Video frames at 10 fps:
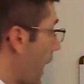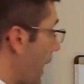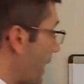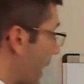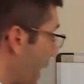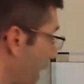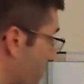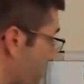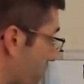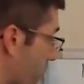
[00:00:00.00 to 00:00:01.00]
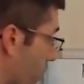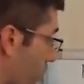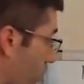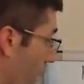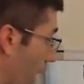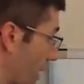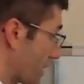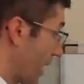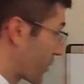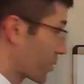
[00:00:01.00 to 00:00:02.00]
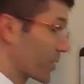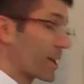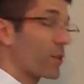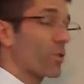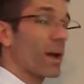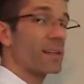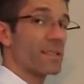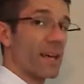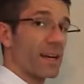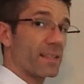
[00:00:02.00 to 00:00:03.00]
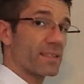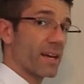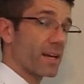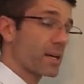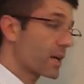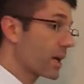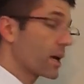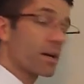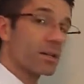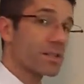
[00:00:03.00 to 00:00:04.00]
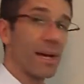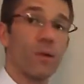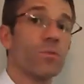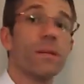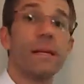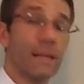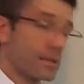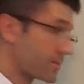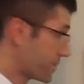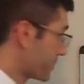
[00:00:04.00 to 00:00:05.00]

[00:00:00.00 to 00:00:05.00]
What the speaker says: and I have 0 y's. I'm going to erase that in a second because I don't need it.